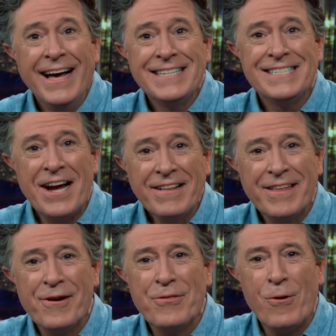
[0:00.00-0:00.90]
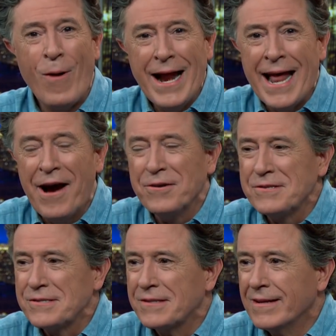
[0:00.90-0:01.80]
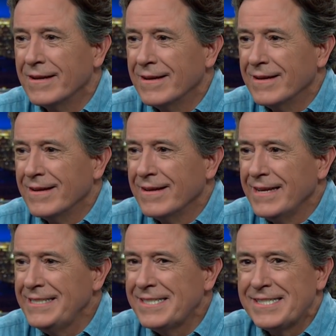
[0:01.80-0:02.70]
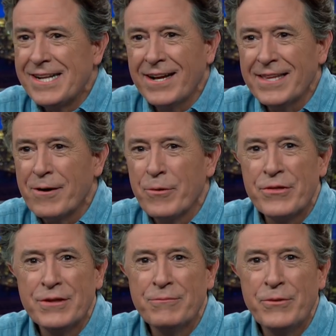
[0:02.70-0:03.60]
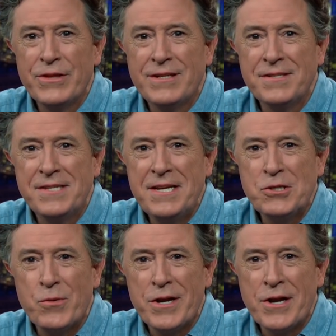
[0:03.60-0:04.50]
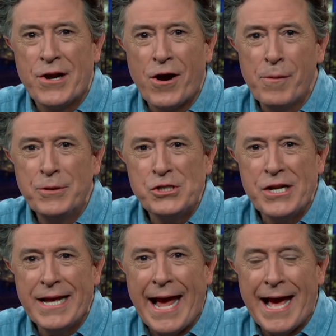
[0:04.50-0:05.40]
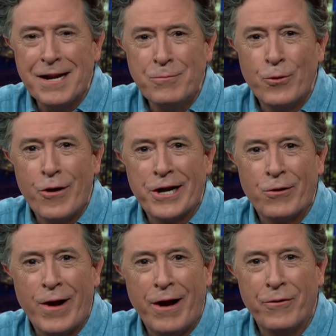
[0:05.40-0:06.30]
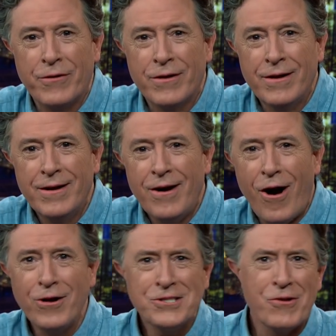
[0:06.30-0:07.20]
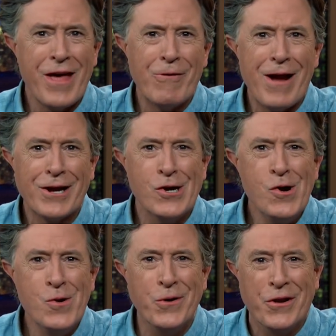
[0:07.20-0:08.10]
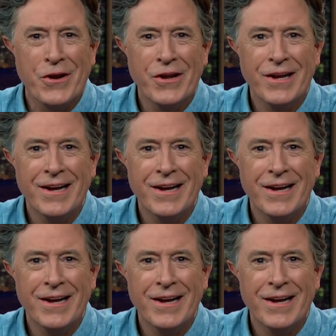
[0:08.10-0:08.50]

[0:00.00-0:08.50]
Stuck there at the White House. He's just stuck there with a, with a disease-ridden, garbage-eating animal running around. Also, that raccoon.